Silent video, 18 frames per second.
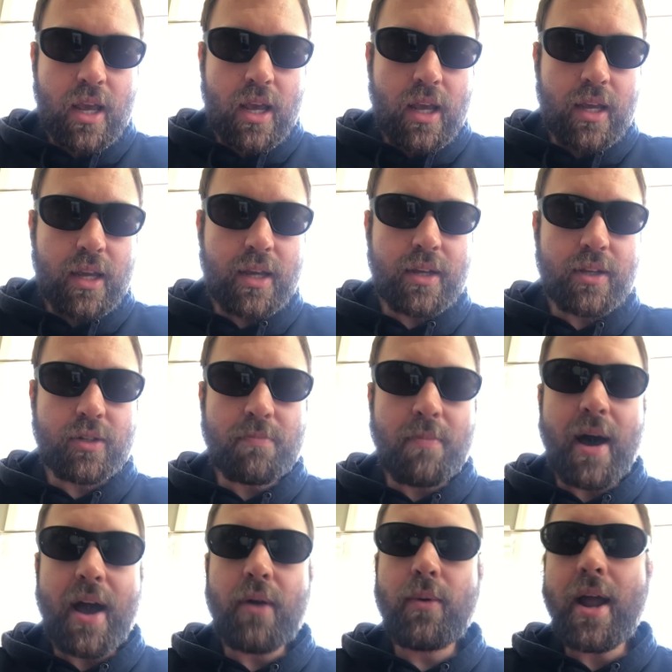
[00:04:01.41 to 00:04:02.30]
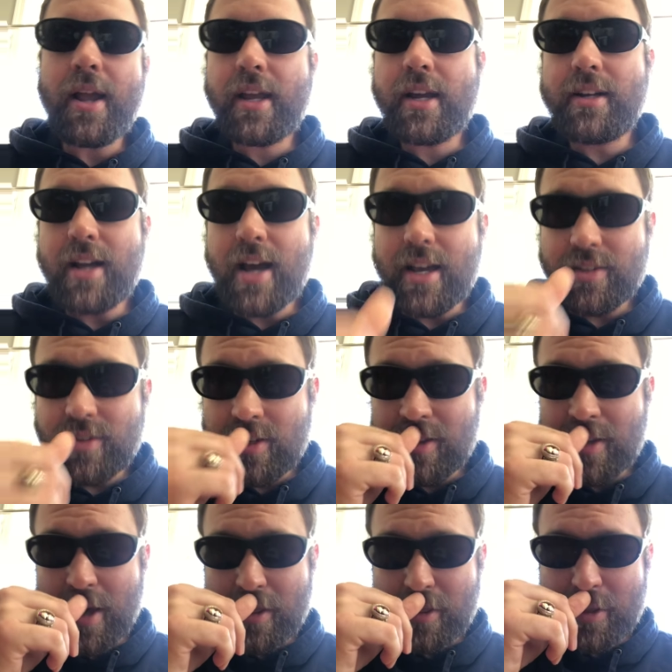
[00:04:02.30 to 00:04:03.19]
is by recognizing
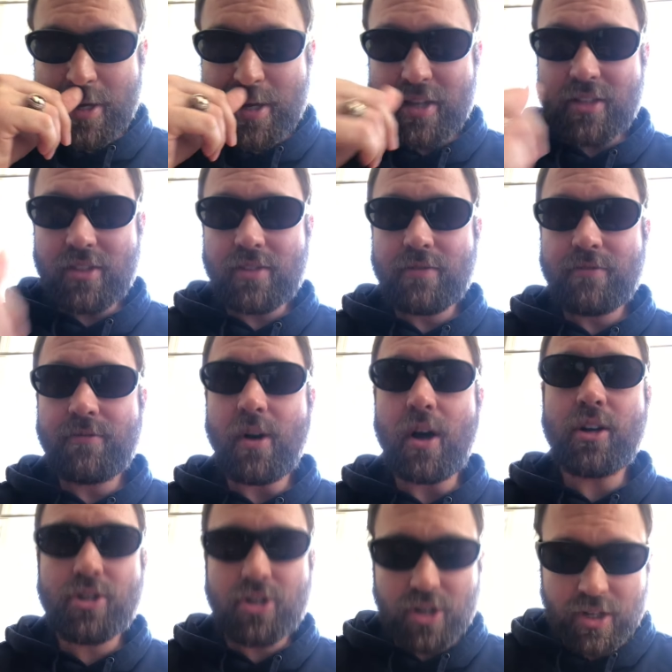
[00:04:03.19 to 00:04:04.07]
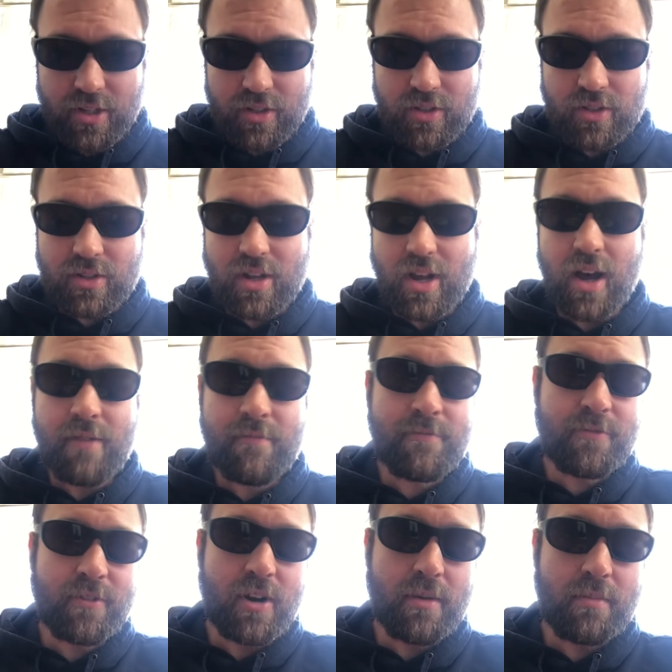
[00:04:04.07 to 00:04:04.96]
that these functions come
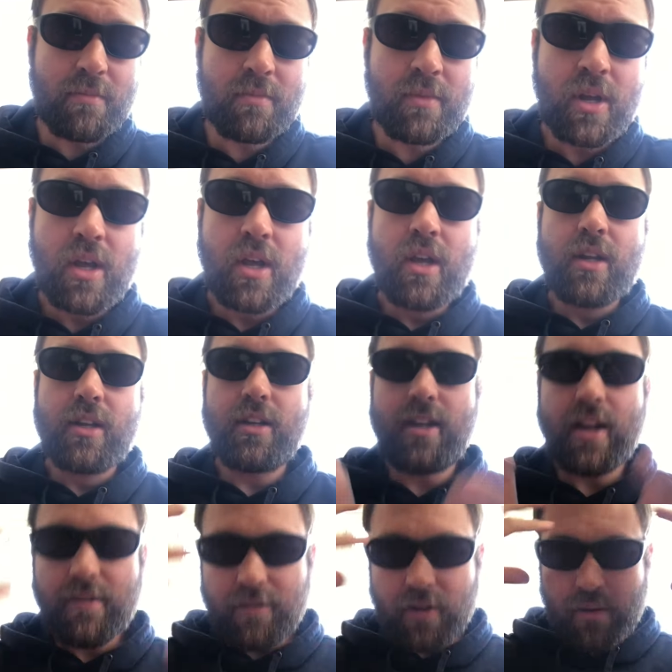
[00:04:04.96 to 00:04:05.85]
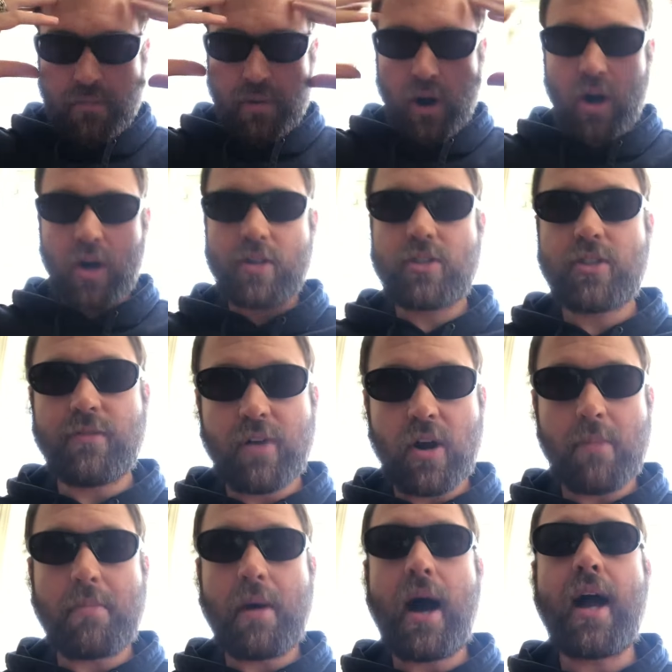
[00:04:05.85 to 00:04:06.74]
from different parts of
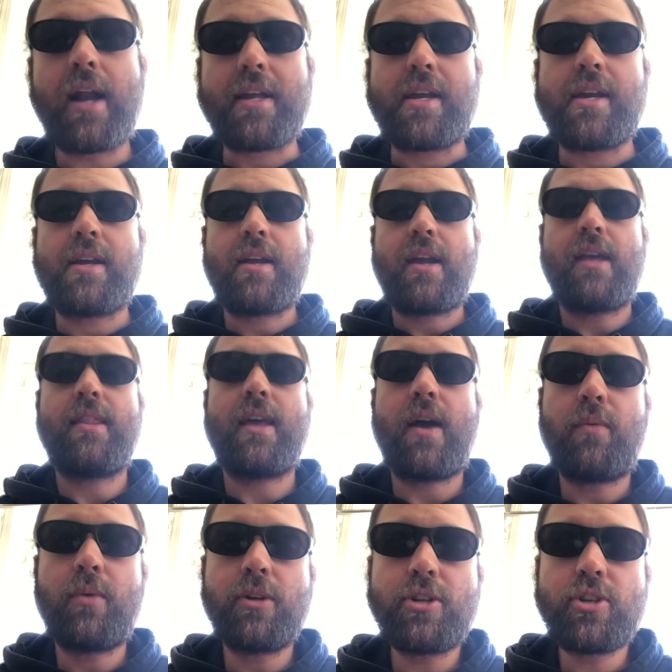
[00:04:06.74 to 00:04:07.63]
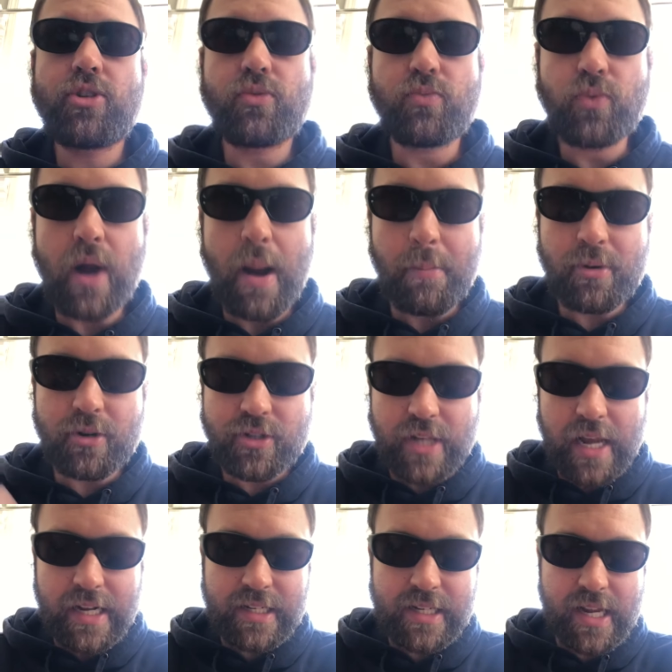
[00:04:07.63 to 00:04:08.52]
our body and that we're just
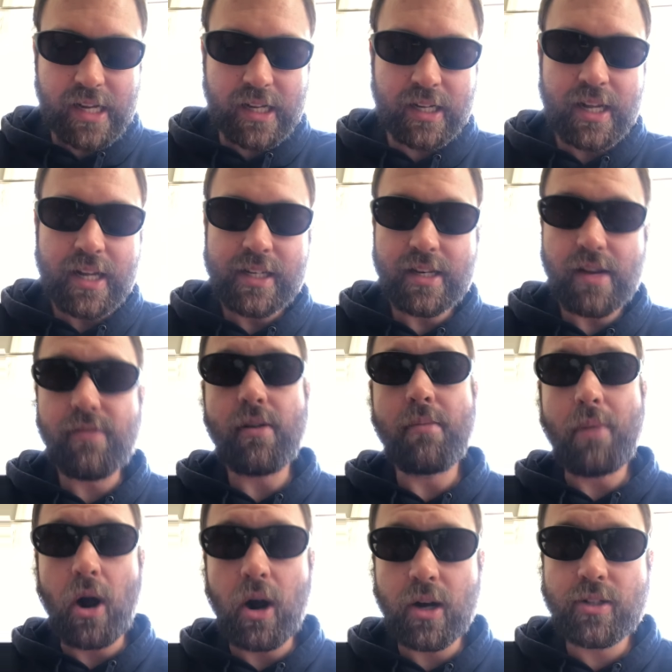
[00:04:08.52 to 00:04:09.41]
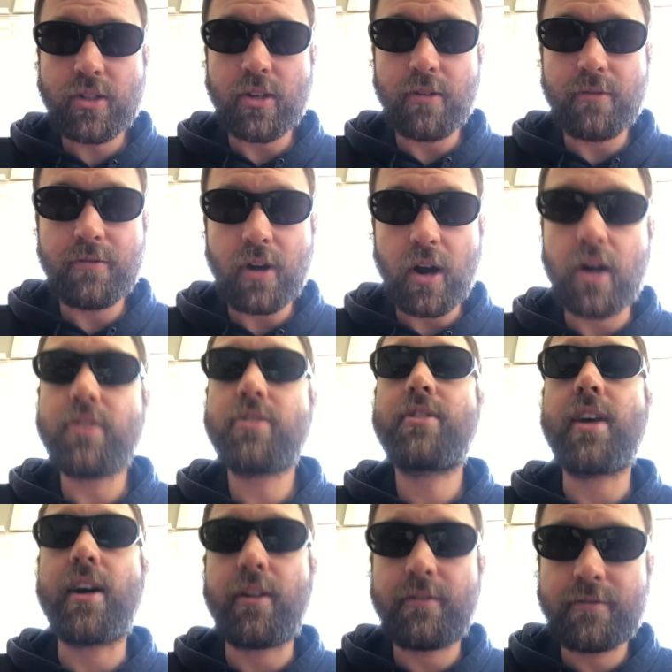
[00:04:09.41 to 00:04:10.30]
representing different parts of
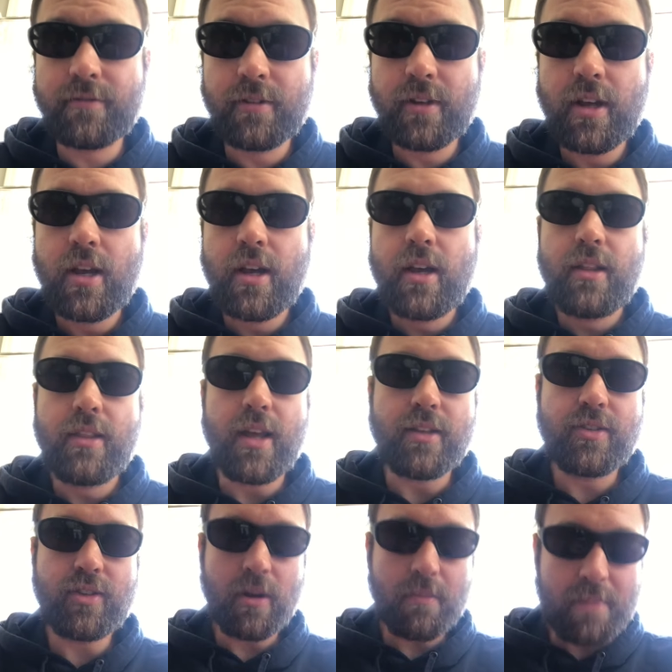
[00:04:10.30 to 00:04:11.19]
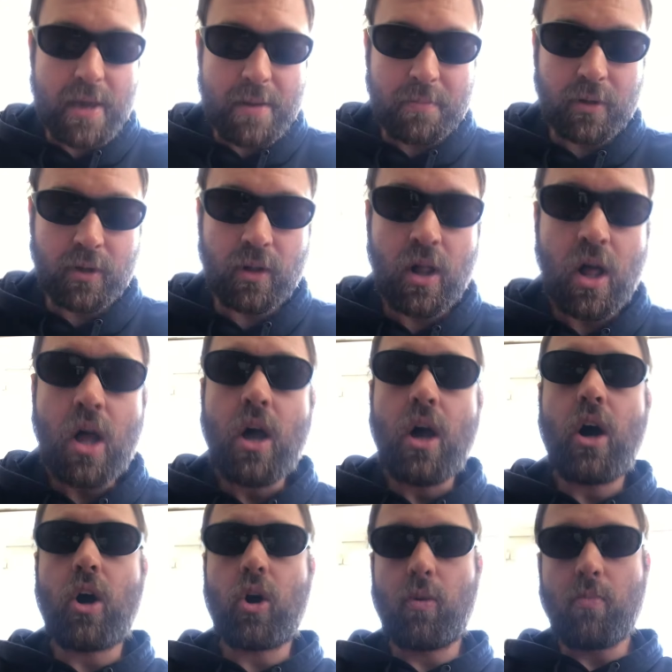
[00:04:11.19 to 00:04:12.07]
ourself. That some people
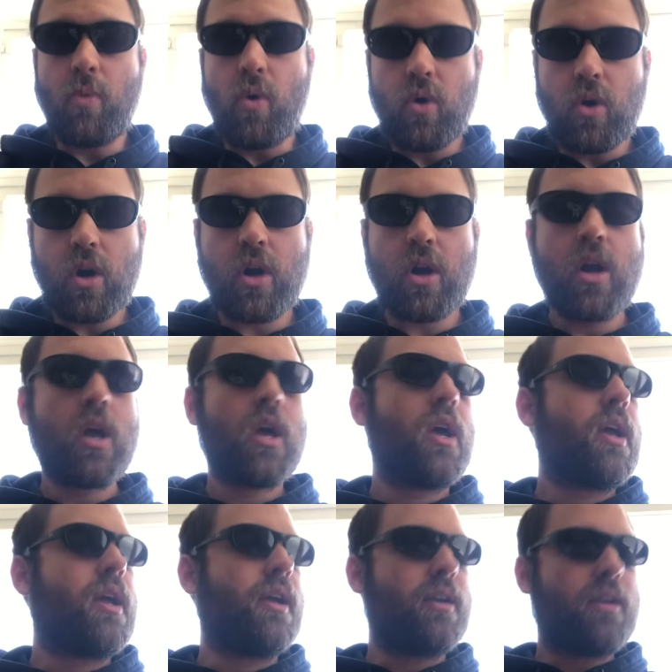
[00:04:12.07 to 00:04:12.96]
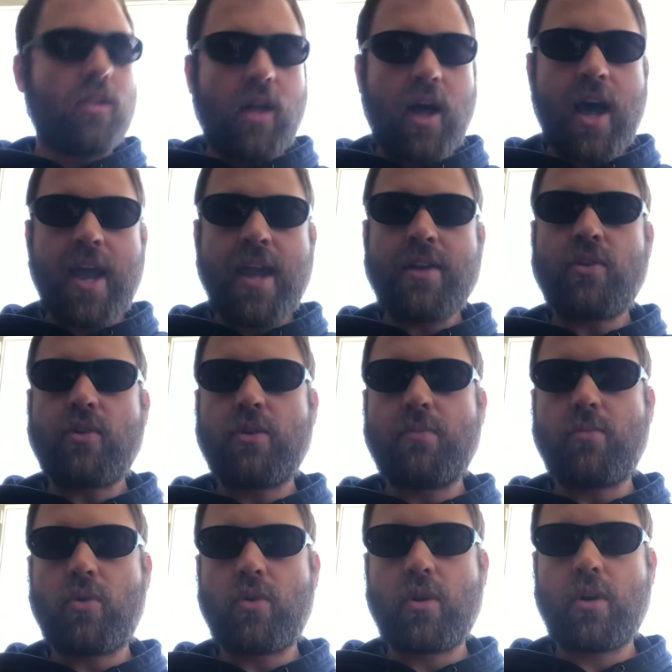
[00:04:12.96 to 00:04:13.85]
are more inclined or
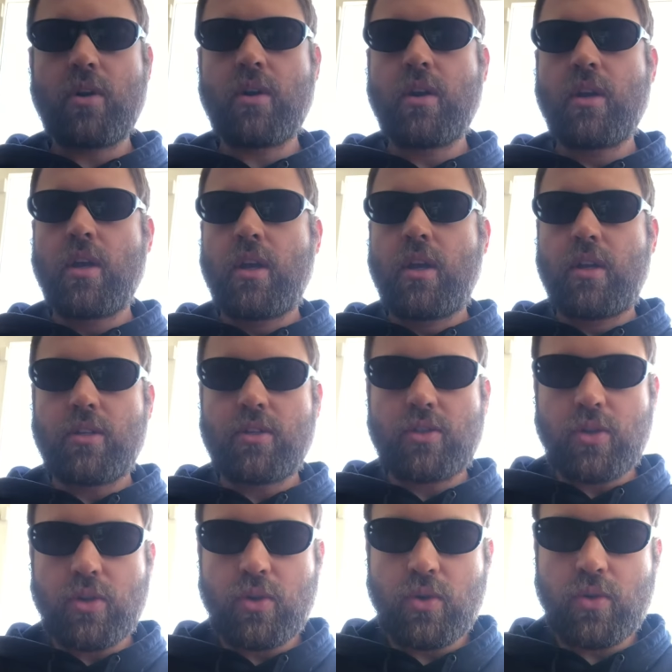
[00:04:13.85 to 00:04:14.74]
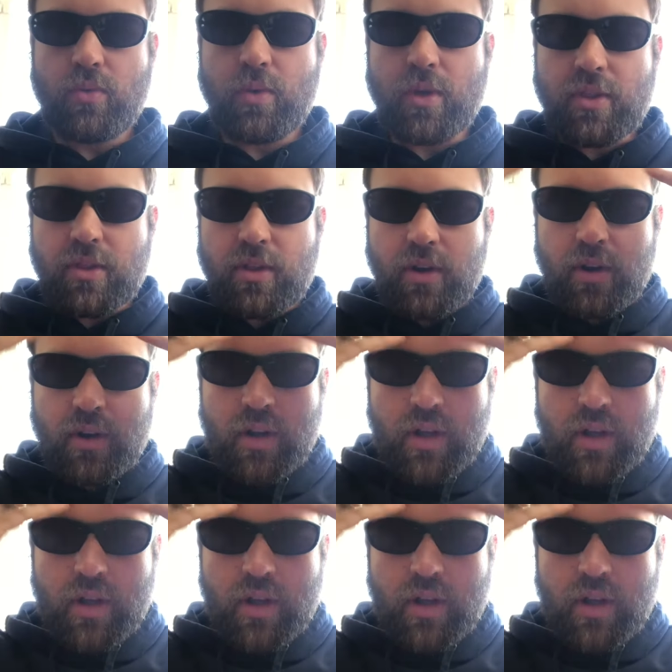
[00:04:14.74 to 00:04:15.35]
more in tune with their